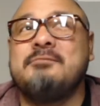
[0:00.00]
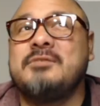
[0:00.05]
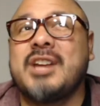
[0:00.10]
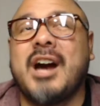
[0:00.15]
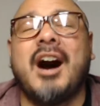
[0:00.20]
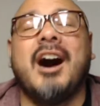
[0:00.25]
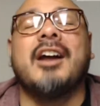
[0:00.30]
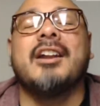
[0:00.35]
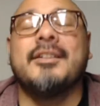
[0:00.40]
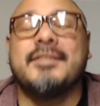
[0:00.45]

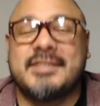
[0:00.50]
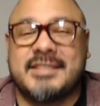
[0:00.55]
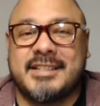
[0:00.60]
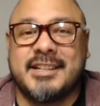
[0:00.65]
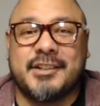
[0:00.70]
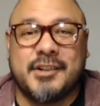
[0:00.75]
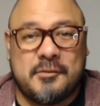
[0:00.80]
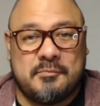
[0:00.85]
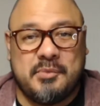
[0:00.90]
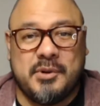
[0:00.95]
ton of
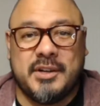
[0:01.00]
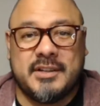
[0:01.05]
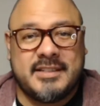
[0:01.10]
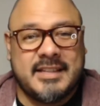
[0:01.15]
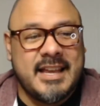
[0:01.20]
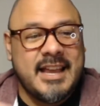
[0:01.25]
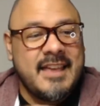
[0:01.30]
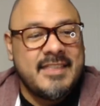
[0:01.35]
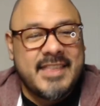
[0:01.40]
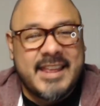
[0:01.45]
sticker
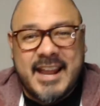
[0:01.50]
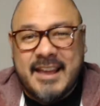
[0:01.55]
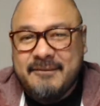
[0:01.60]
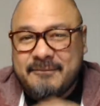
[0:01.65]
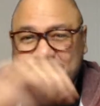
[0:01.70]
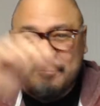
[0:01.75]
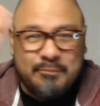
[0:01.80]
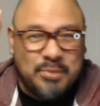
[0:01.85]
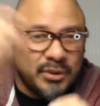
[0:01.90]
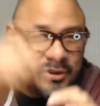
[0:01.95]
books that I've
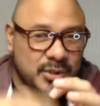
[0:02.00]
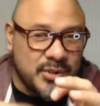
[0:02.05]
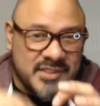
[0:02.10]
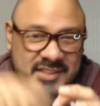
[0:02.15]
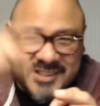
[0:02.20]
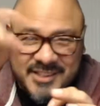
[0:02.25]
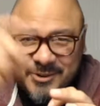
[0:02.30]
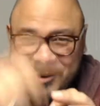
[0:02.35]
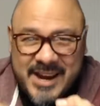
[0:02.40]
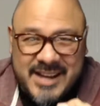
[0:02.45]
put those
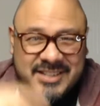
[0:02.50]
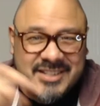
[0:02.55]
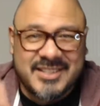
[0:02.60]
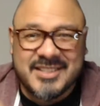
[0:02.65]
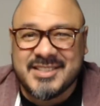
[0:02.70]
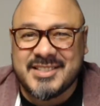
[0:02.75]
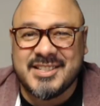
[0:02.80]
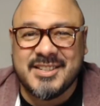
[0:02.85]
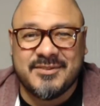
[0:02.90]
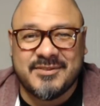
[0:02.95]
scratch and
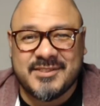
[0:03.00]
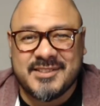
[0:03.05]
sniff